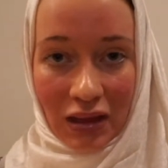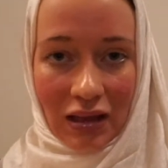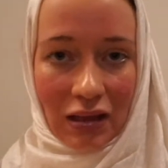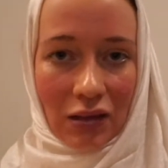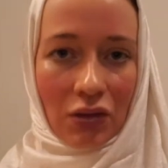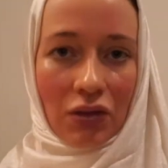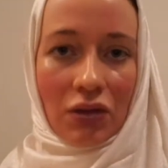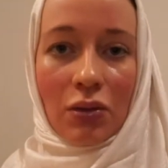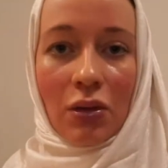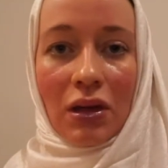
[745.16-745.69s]

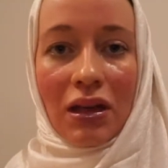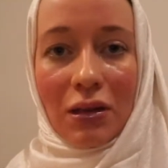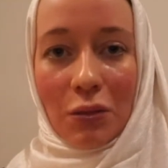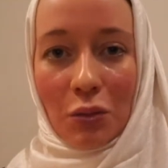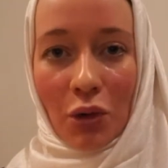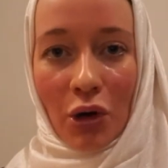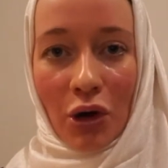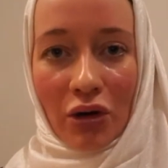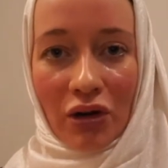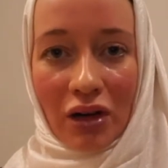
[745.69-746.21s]
not 20
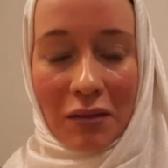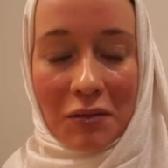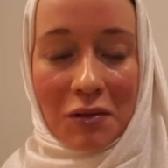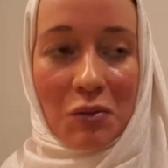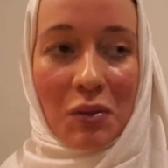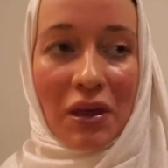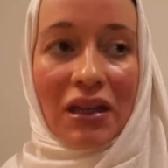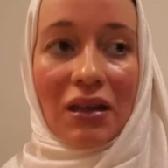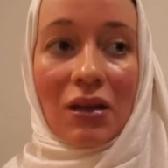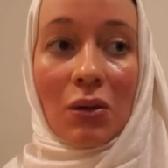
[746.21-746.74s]
programs,
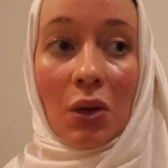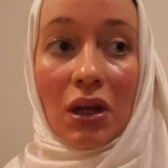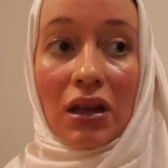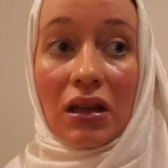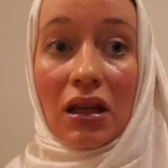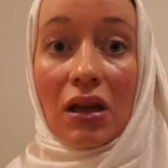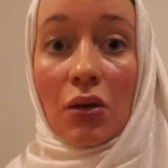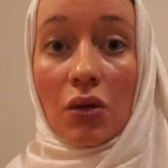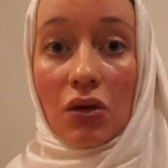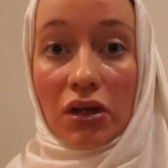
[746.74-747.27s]
but
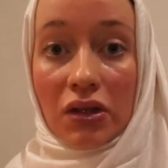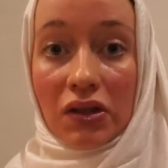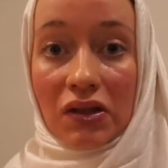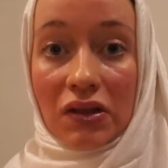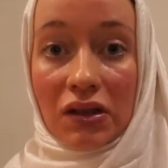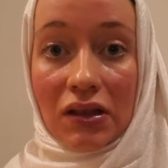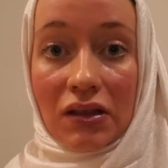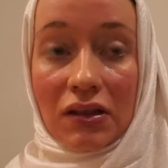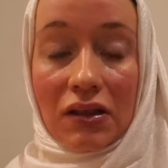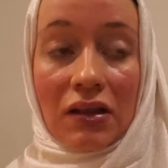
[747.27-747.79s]
20
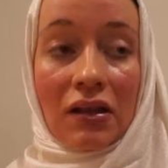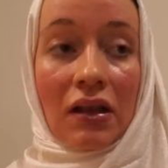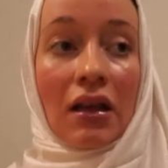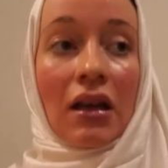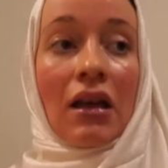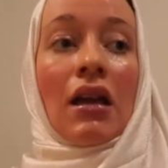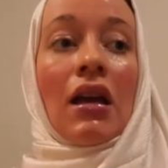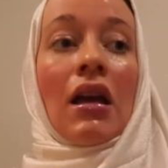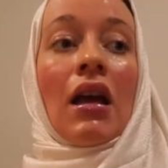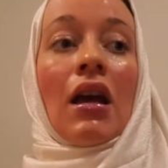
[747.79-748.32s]
courses,
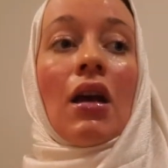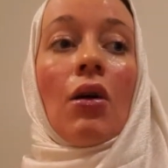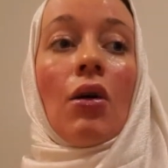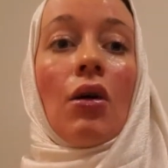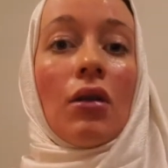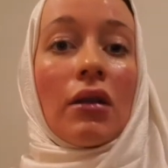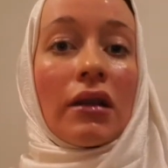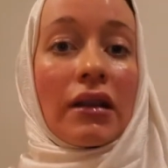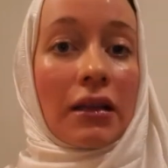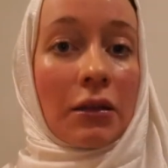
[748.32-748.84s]

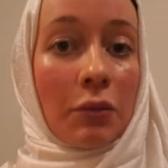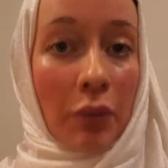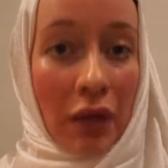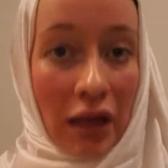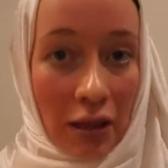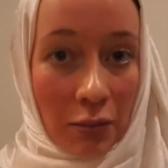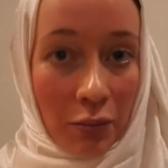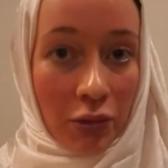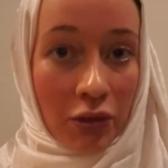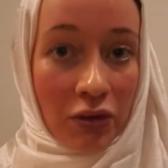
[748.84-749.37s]
all that
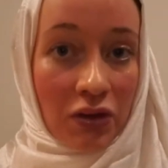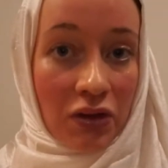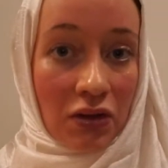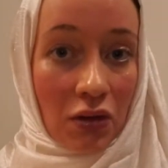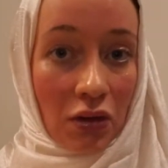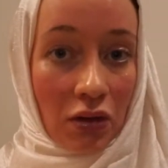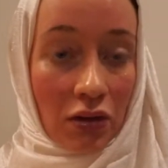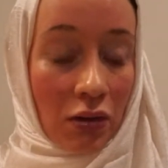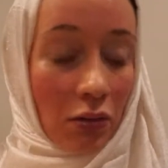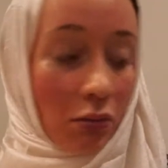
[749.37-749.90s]
paper is
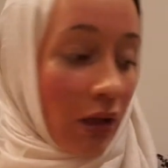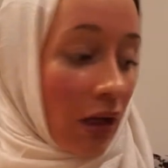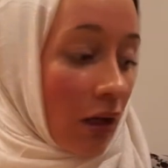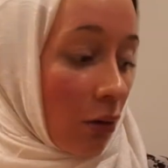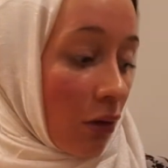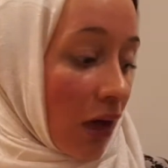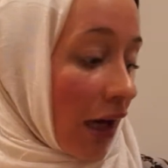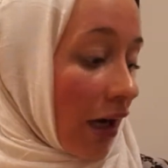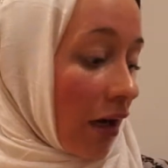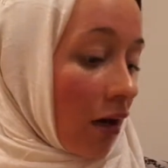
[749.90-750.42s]
going to be
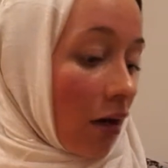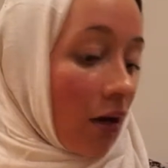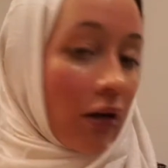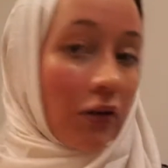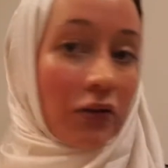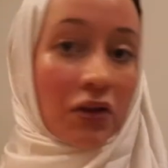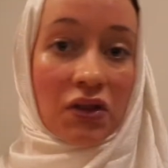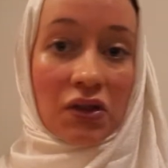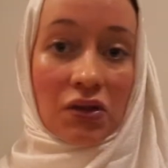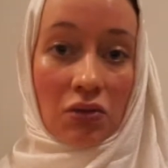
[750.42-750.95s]
quite a lot
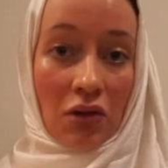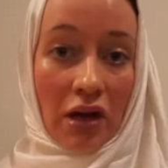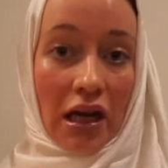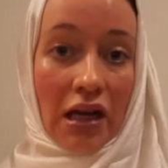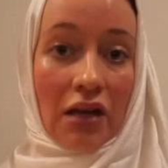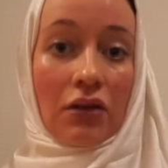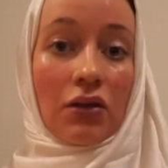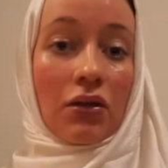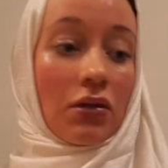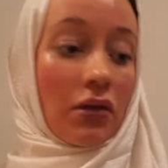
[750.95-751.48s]
of
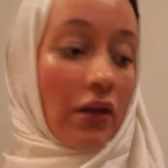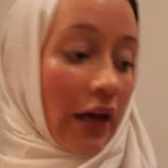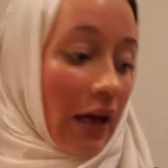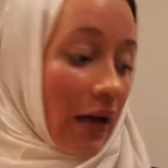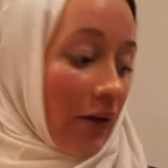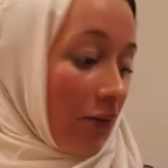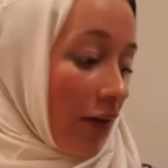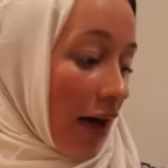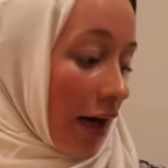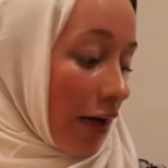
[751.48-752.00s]
strain to the
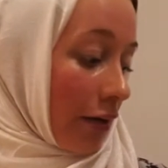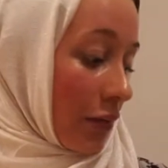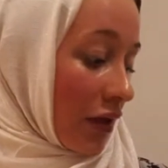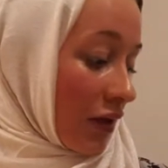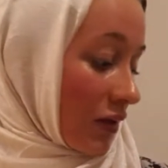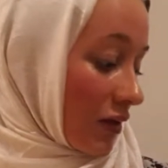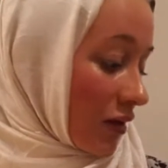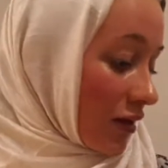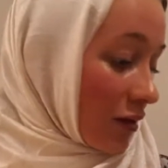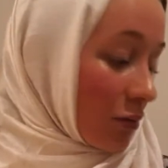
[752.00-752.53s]
environment.
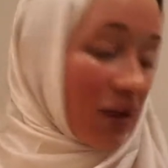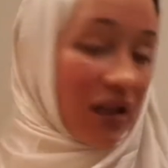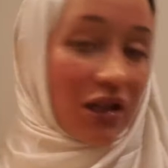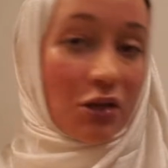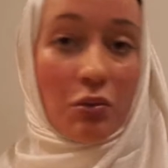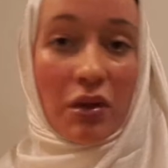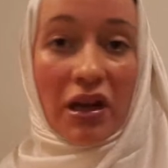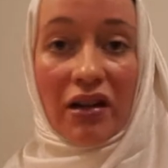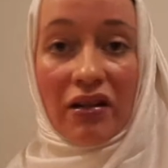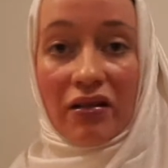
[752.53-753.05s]
So it's much
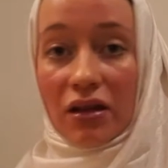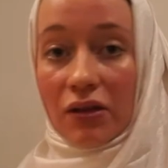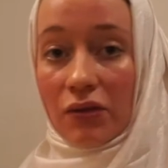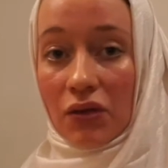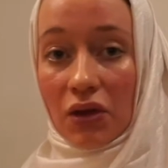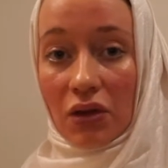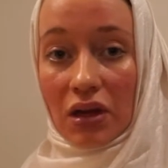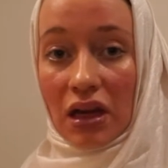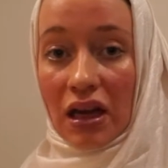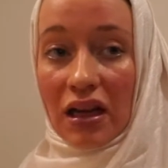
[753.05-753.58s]
better if
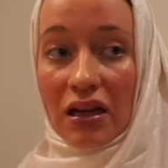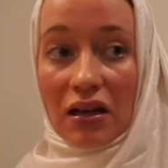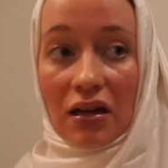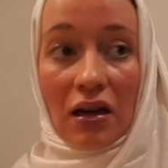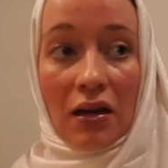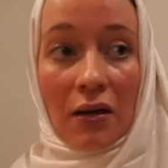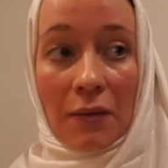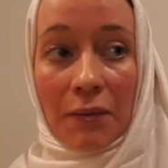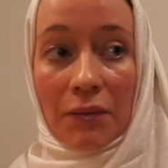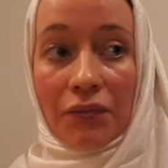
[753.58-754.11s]
you can
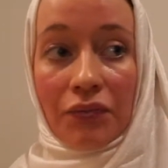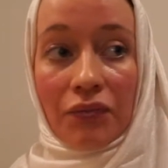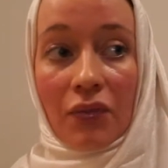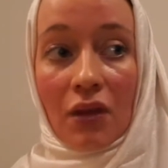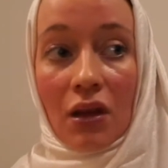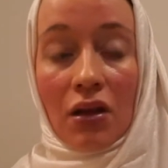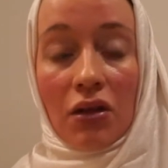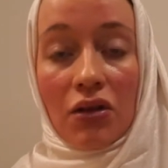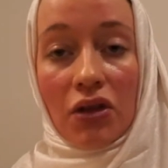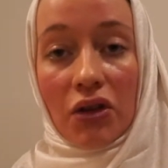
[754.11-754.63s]

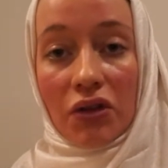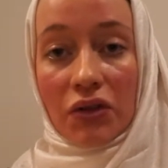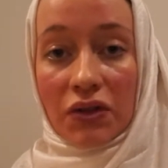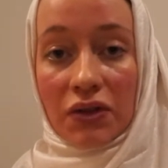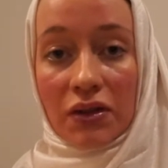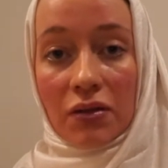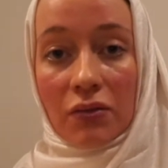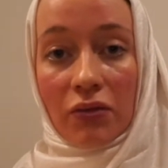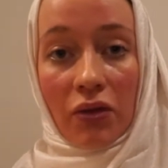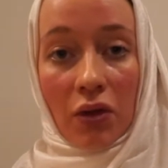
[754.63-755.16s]

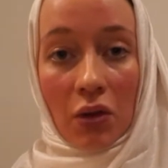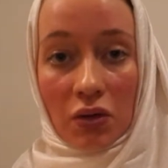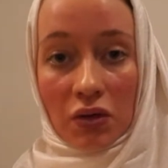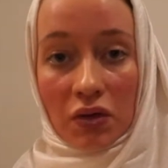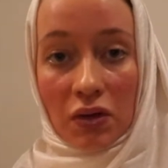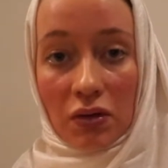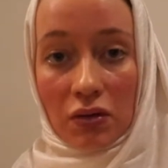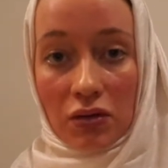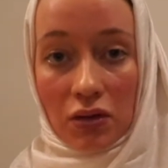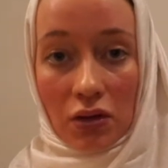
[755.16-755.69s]
just focus
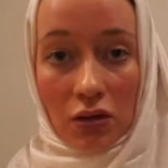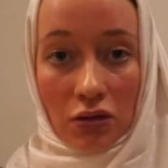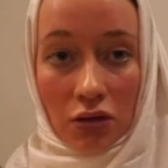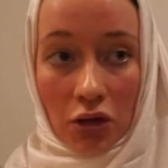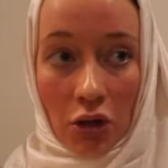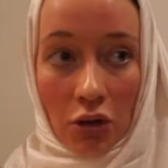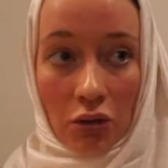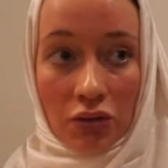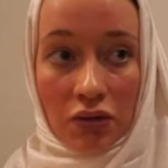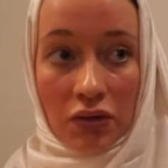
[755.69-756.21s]
on your
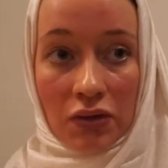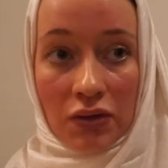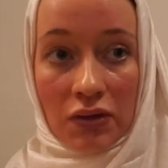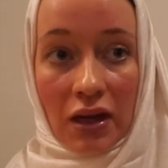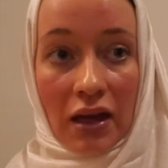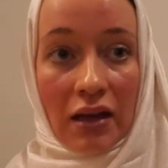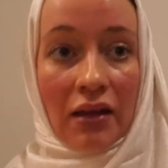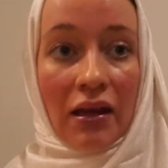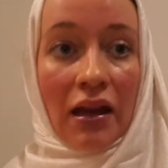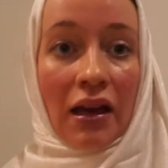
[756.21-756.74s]
notes
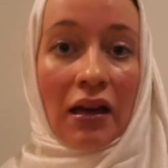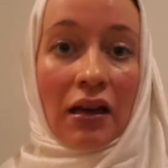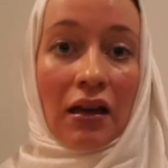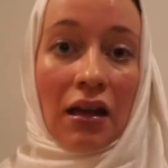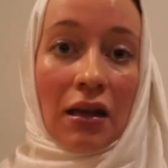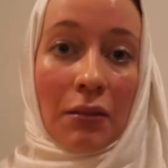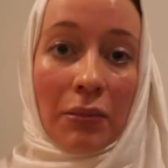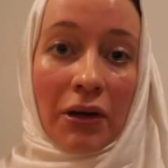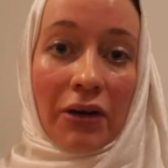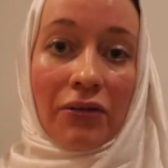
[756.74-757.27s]
and then
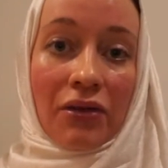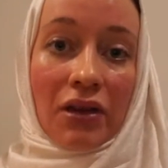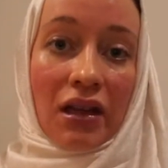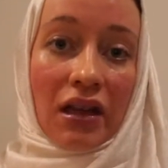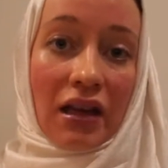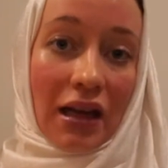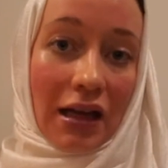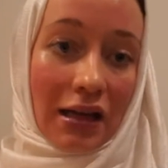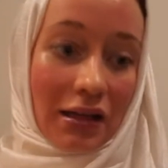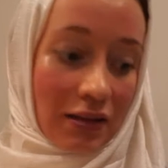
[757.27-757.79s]
keep
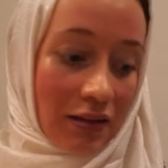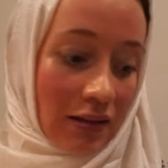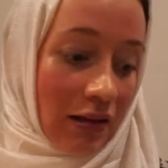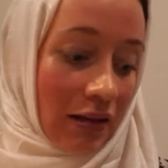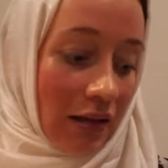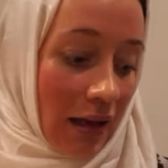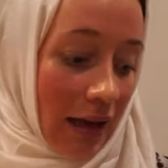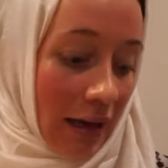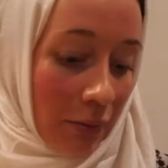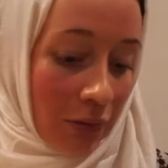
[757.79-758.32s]
everything else in the
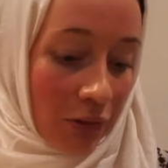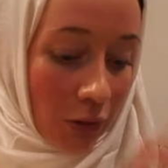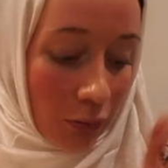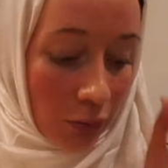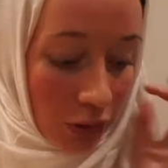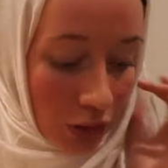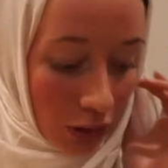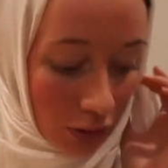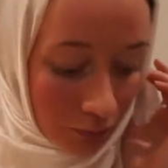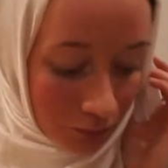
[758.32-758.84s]
laptop,
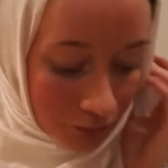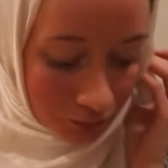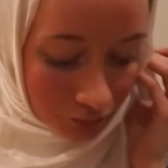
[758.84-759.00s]
you know.